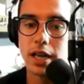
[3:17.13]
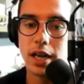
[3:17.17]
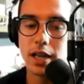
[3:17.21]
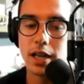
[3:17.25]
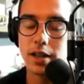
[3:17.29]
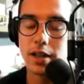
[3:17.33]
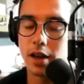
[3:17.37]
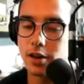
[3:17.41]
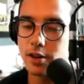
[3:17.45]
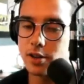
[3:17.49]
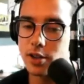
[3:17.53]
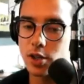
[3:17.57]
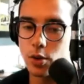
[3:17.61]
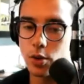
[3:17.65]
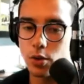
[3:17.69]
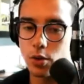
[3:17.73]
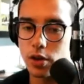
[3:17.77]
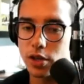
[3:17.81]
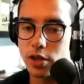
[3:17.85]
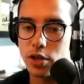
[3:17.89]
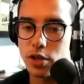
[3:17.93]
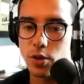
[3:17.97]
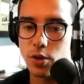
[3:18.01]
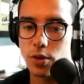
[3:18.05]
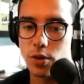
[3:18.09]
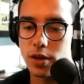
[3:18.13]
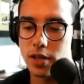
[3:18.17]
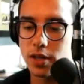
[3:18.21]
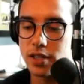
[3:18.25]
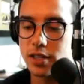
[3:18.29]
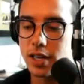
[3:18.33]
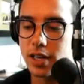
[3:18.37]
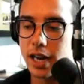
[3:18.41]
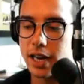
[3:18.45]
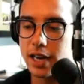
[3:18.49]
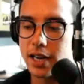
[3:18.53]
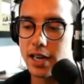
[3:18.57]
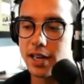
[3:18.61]
Long story short,
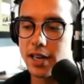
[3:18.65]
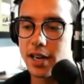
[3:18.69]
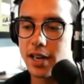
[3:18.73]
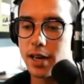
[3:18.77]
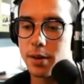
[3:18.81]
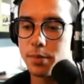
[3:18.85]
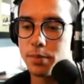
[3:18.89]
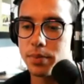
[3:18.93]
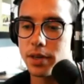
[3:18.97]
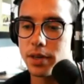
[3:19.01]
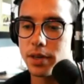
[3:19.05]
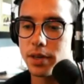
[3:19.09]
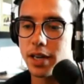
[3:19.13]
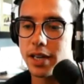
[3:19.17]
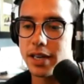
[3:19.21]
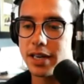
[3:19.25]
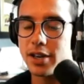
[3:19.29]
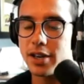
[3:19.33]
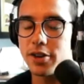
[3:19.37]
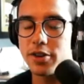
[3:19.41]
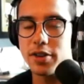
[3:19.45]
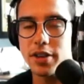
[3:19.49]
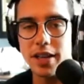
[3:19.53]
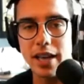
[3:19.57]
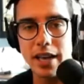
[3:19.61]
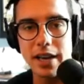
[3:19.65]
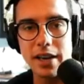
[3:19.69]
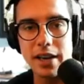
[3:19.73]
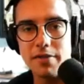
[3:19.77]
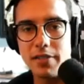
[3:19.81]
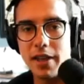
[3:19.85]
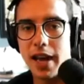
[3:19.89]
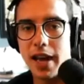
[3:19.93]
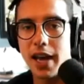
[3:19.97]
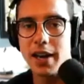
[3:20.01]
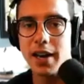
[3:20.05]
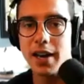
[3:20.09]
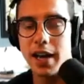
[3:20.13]
ended up uh, near the end of
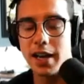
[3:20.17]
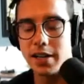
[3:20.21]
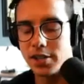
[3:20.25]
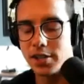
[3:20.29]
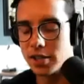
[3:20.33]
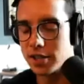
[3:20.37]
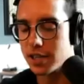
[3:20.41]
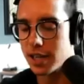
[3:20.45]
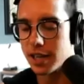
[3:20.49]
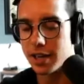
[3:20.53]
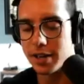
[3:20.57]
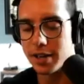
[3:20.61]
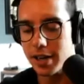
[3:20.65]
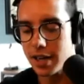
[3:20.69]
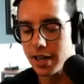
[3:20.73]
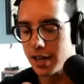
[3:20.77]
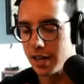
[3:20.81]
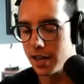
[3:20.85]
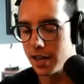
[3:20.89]
that, I just like